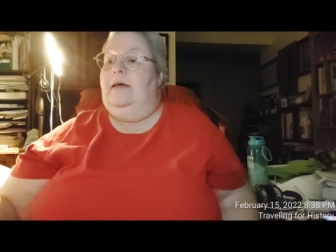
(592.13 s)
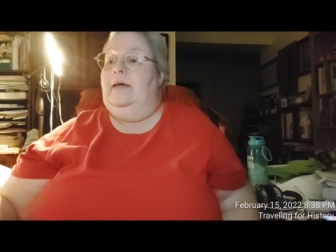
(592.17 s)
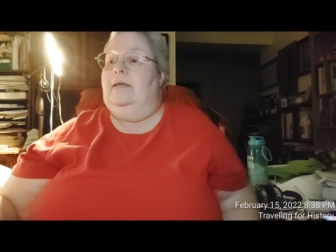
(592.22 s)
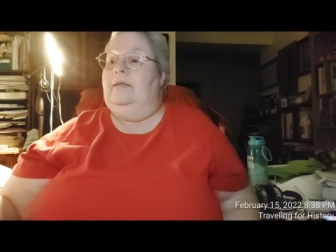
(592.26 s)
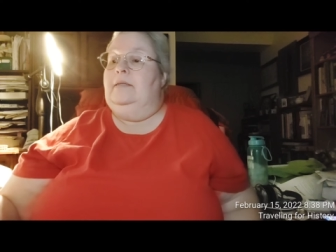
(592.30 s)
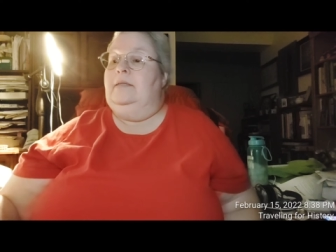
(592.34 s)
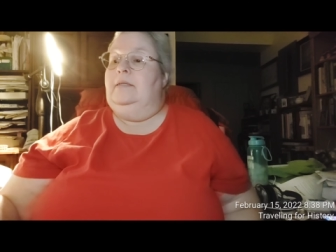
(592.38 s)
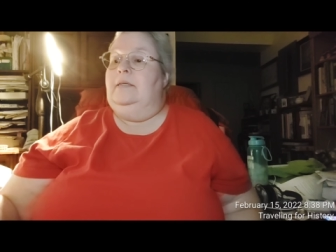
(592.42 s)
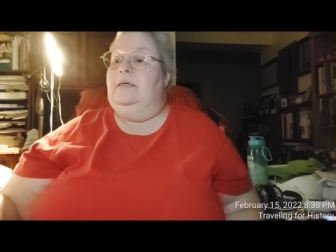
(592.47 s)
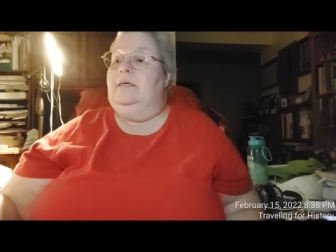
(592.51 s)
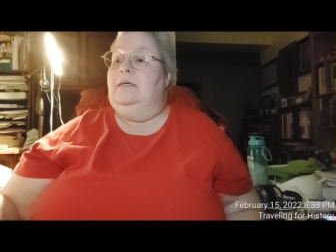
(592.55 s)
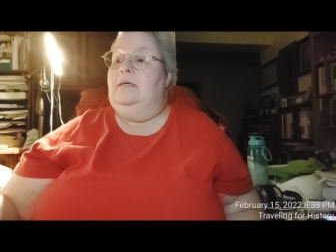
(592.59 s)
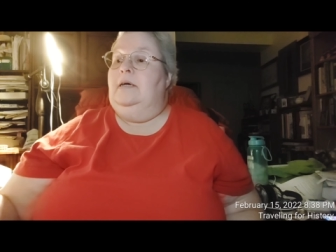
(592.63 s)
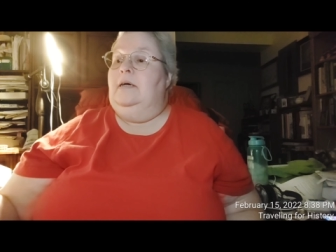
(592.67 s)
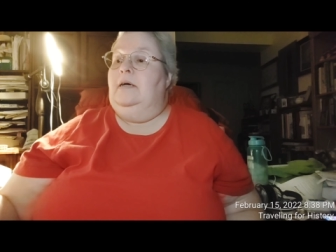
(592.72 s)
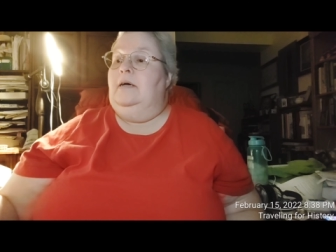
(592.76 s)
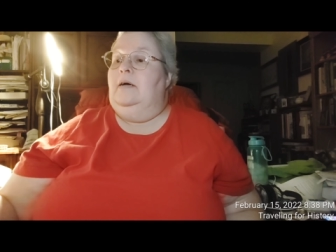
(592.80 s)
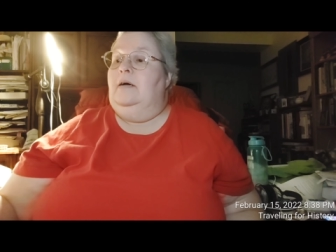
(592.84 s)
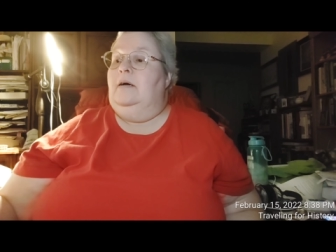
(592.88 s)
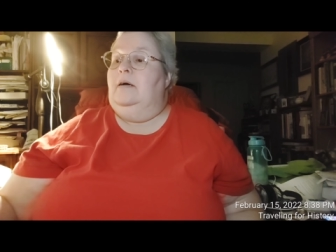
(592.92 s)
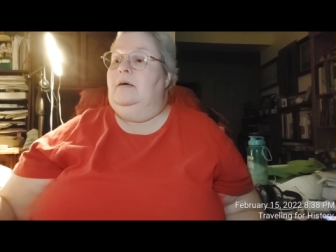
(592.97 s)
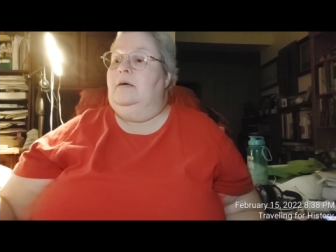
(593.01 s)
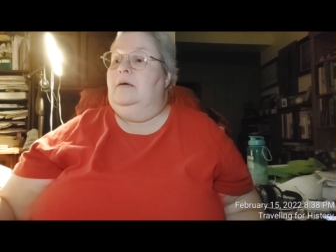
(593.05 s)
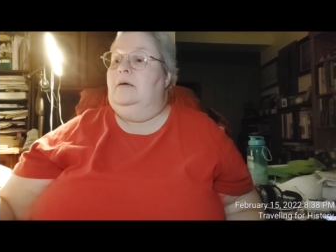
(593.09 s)
And
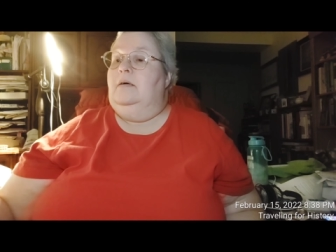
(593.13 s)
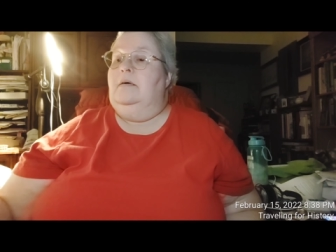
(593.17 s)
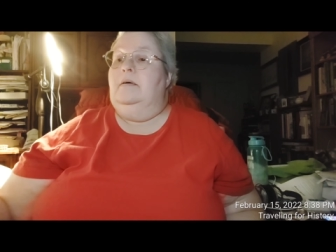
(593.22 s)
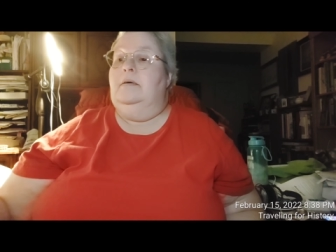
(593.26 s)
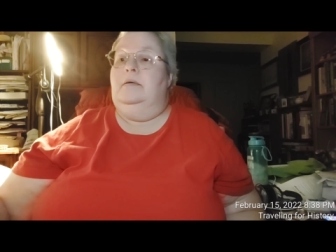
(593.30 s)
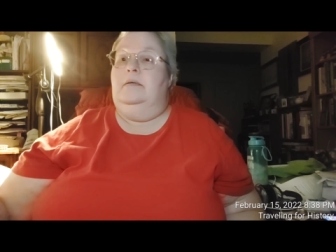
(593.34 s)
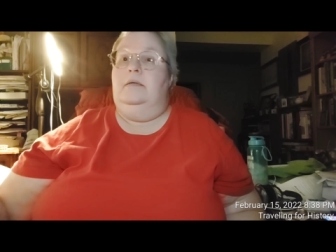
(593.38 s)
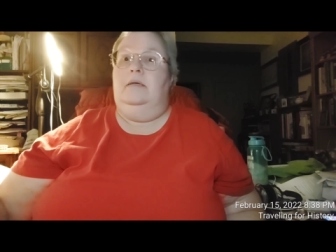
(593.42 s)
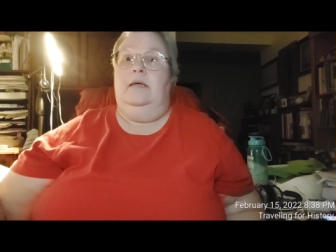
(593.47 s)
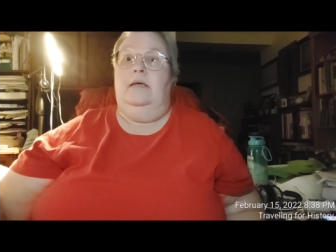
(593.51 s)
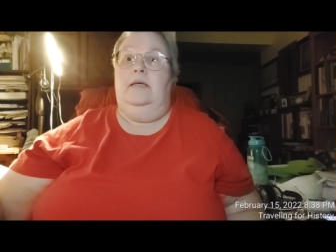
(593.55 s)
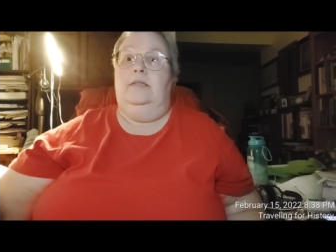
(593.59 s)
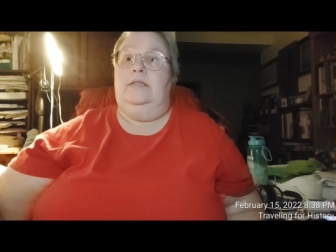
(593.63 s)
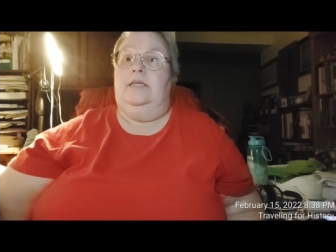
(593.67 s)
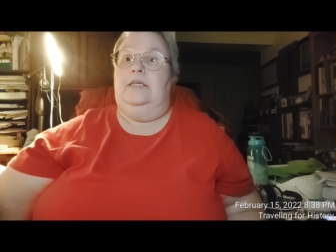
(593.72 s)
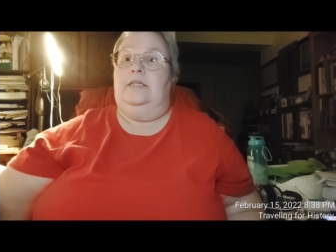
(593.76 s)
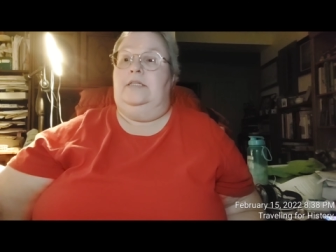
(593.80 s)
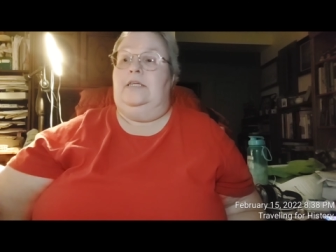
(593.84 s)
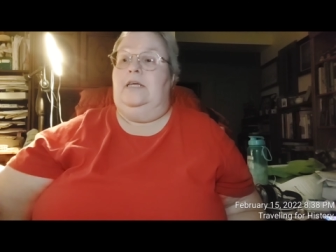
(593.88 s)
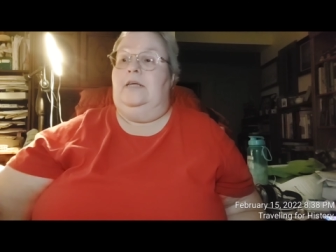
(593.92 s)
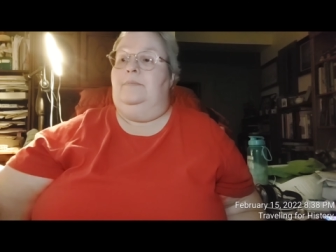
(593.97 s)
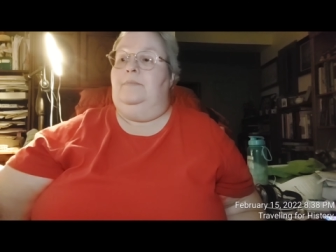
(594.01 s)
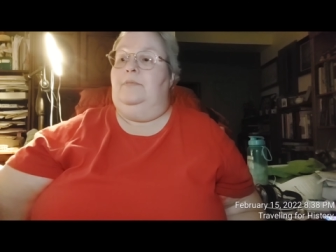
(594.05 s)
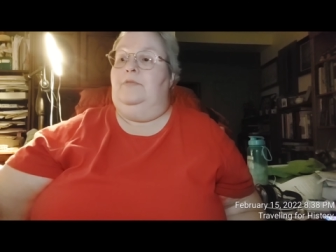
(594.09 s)
as I
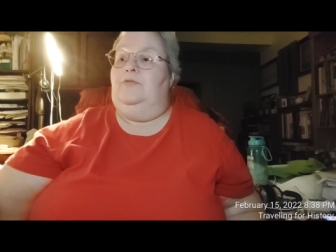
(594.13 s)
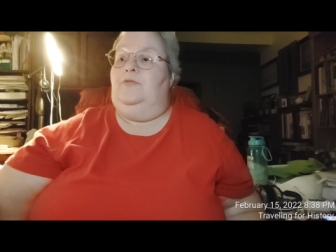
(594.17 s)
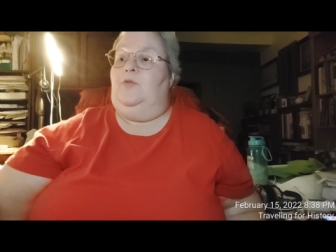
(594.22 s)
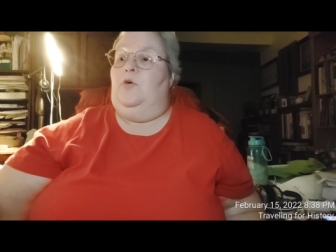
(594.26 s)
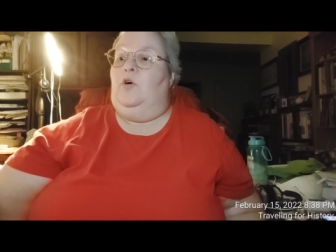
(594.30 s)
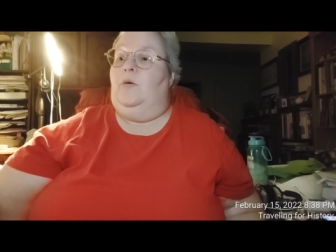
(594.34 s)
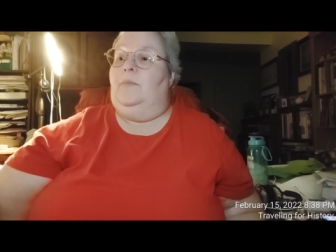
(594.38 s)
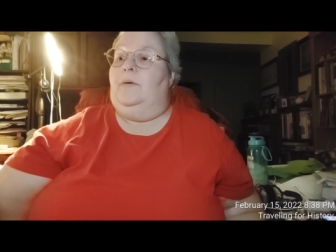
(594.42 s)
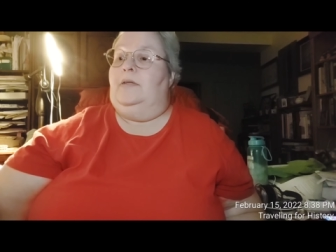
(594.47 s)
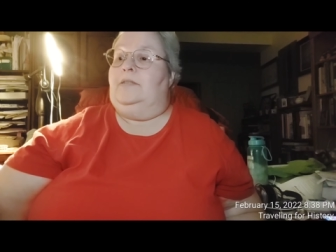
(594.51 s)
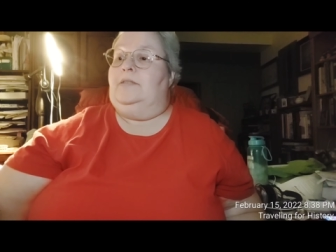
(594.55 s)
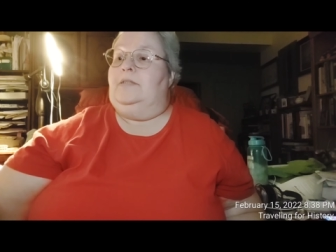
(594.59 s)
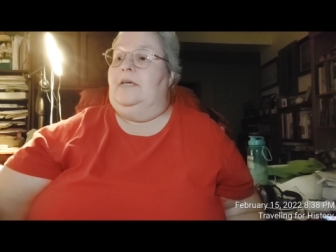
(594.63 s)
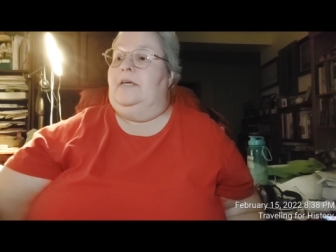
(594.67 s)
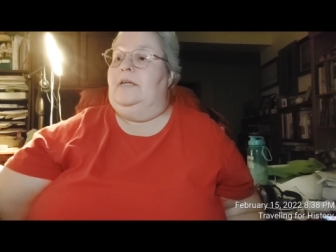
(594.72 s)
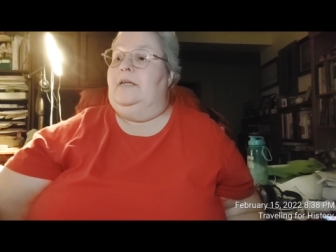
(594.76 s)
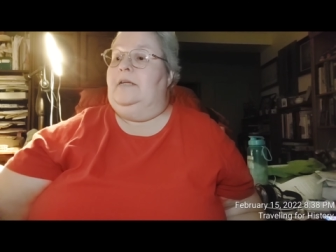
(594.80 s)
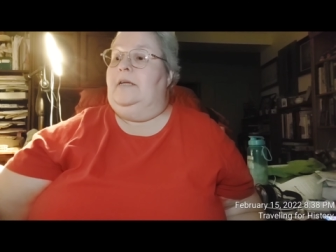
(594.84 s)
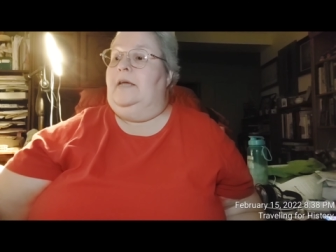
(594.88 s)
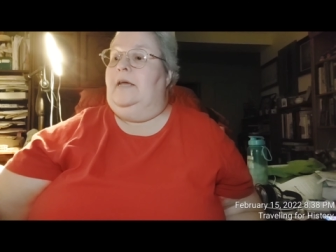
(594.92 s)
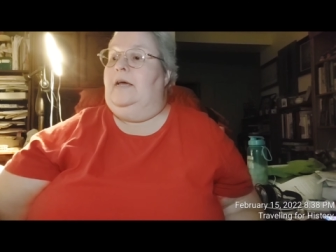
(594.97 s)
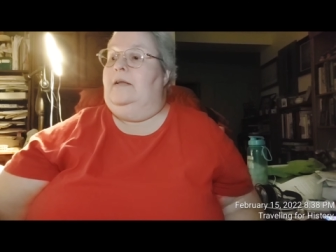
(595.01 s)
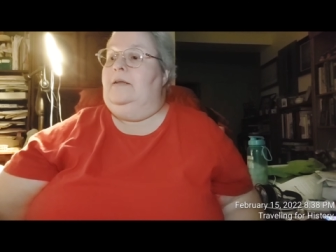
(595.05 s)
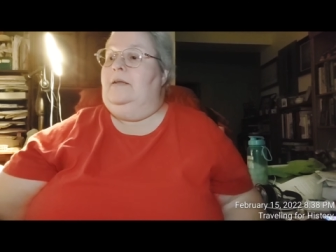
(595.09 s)
said before, but I'll say it
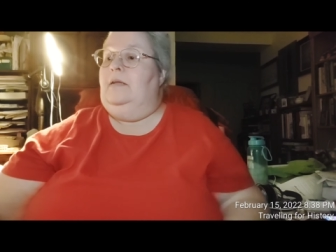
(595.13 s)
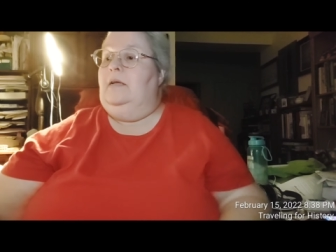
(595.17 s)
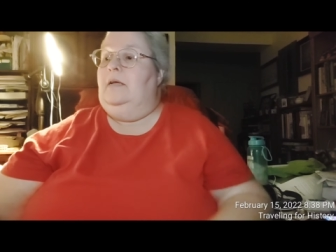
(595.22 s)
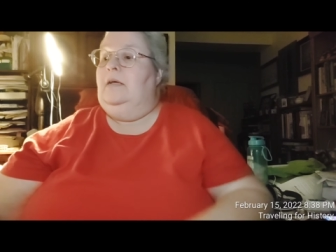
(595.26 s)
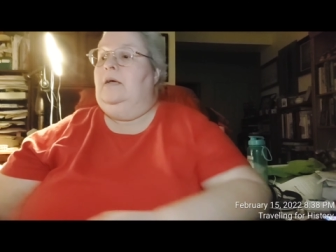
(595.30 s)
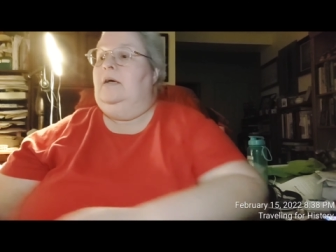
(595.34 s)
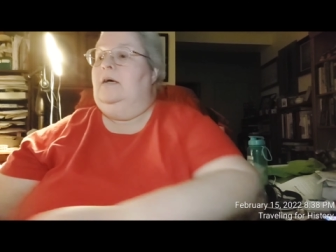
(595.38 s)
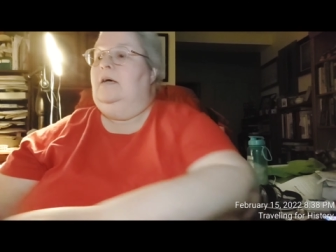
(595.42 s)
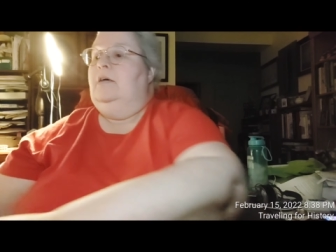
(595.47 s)
again,